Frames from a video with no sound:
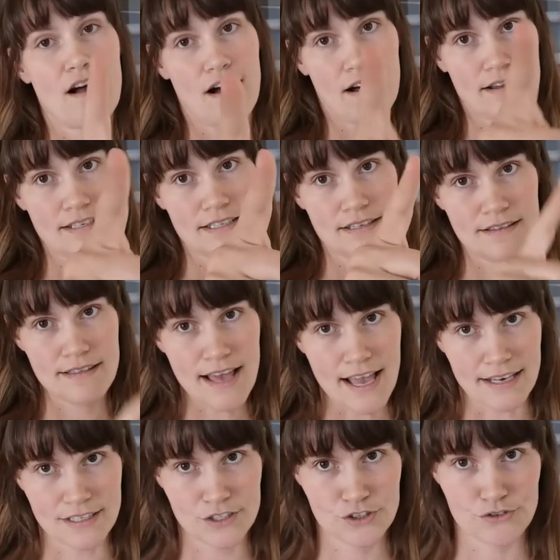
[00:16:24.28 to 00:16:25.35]
Onto
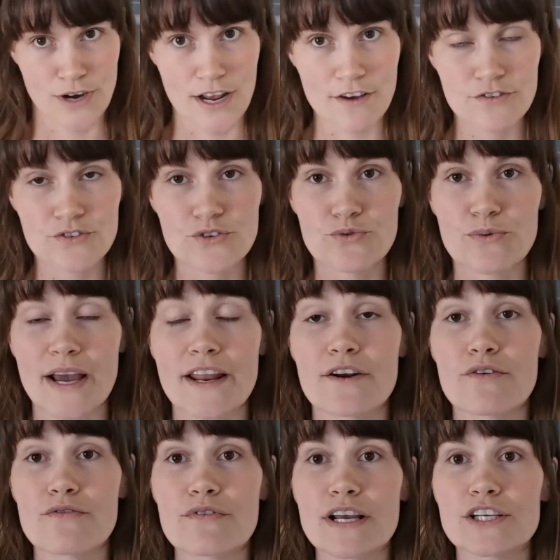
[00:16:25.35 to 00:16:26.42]
that, strength to weight
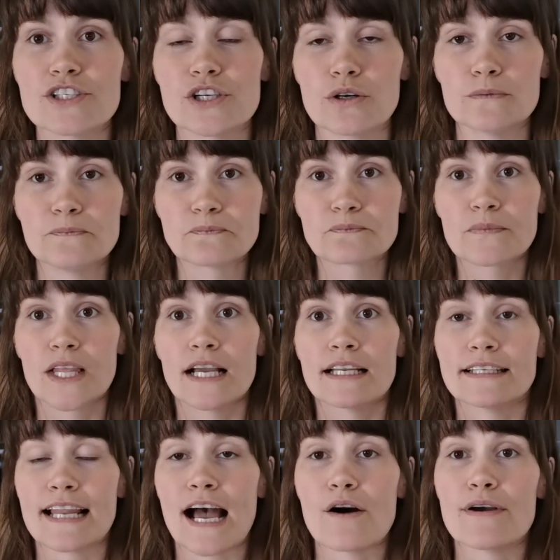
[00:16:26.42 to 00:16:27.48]
ratio.
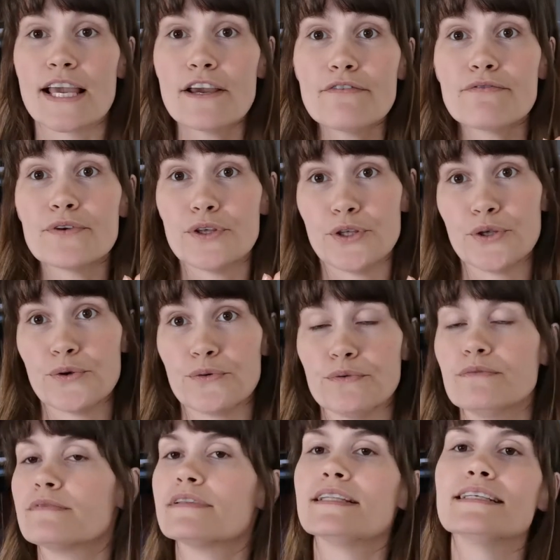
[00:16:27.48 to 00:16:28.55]
Now, if
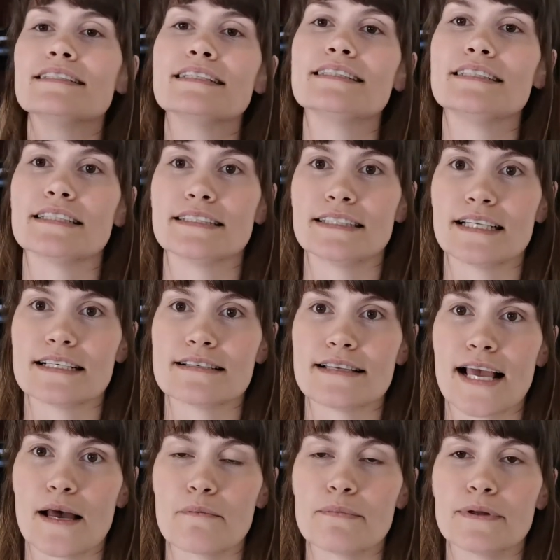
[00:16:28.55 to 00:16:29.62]
you, this is just an
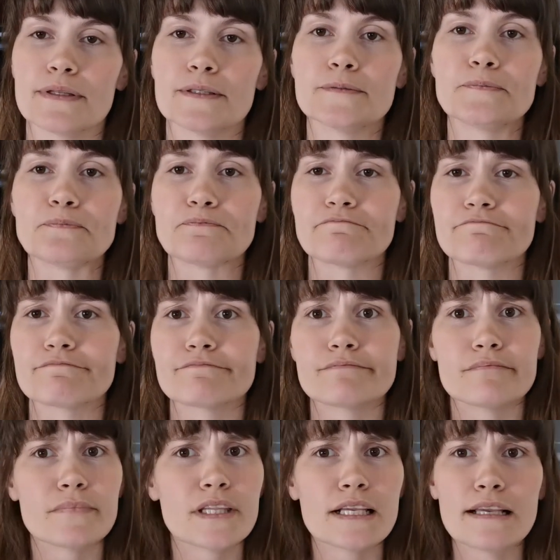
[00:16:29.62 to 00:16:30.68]
example,
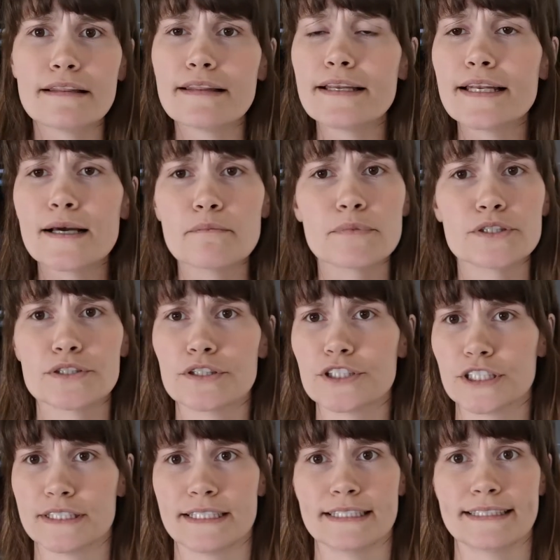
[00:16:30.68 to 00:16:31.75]
the numbers are
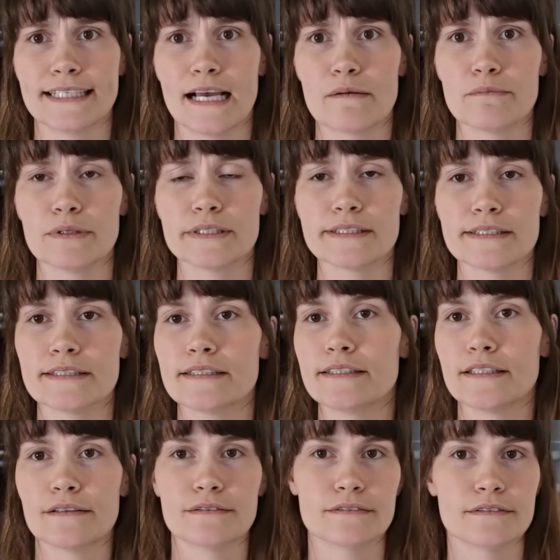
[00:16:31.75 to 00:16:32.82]
just examples,
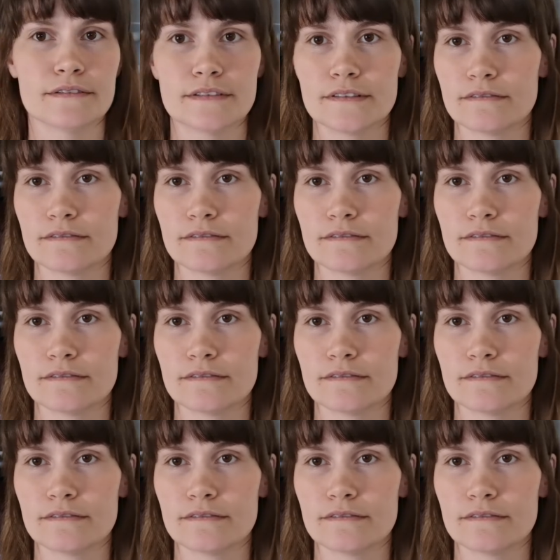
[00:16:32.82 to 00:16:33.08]
don't